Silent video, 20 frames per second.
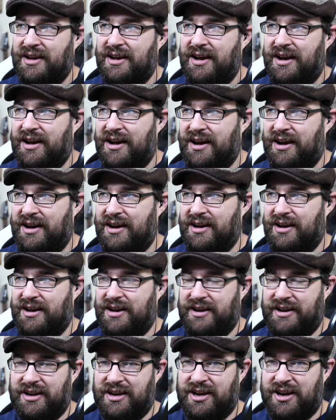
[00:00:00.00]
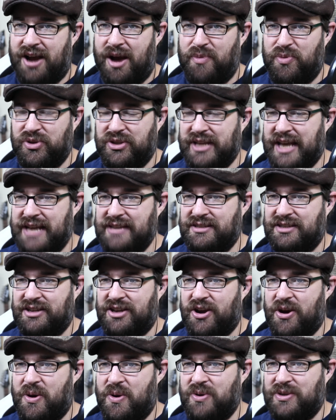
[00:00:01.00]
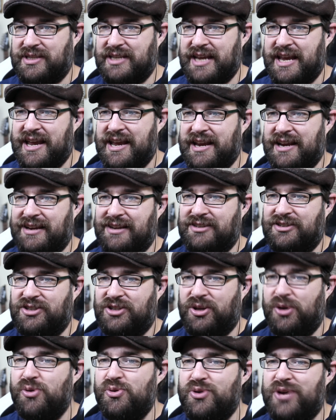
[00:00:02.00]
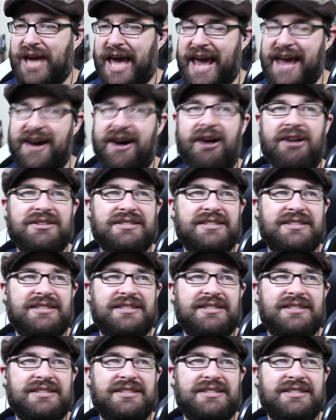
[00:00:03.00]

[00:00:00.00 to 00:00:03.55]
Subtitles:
a couple days ago, seeing two Chaos